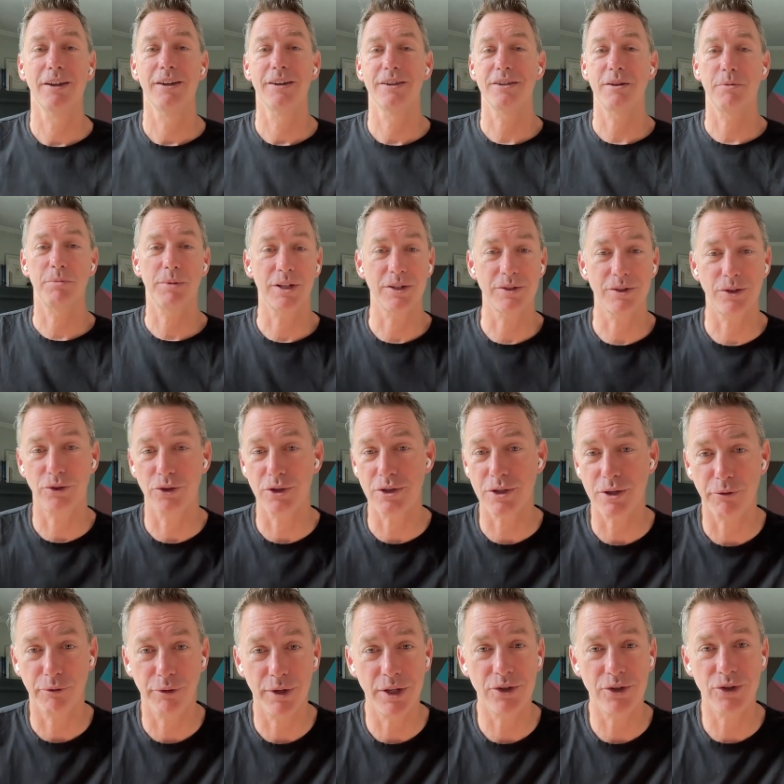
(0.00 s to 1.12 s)
Some things are just a
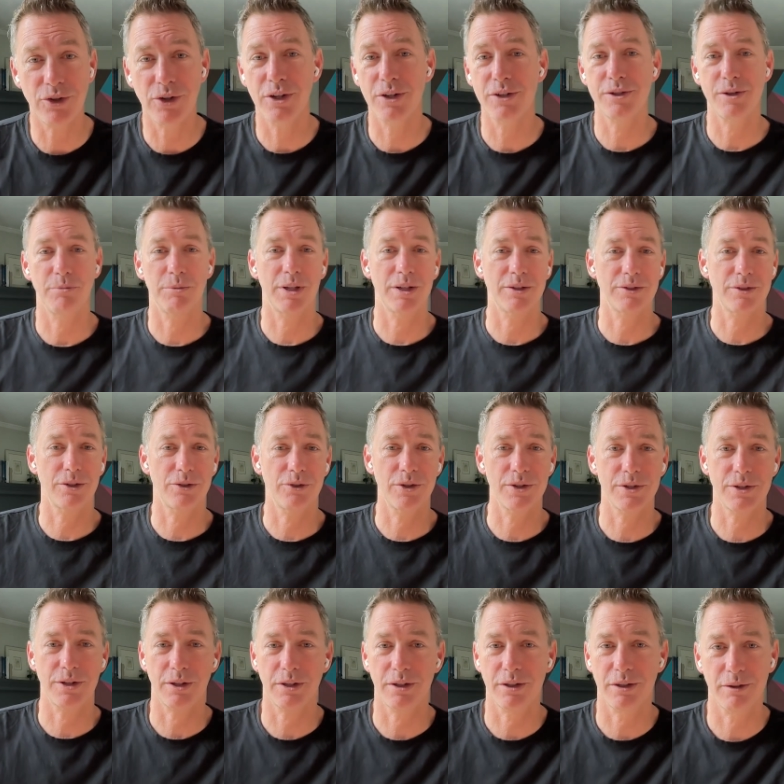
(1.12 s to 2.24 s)
feature, some things are
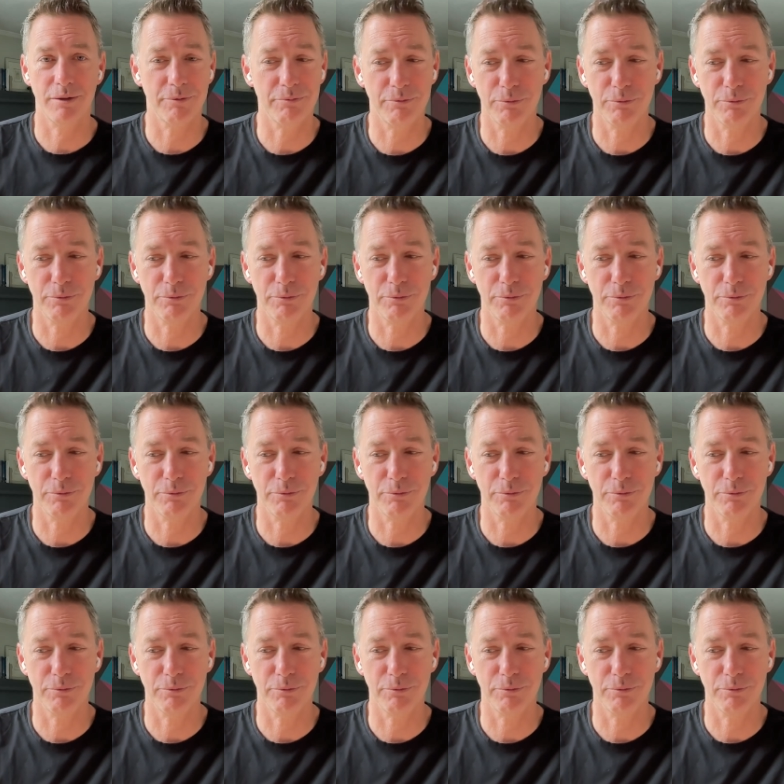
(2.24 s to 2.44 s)
just a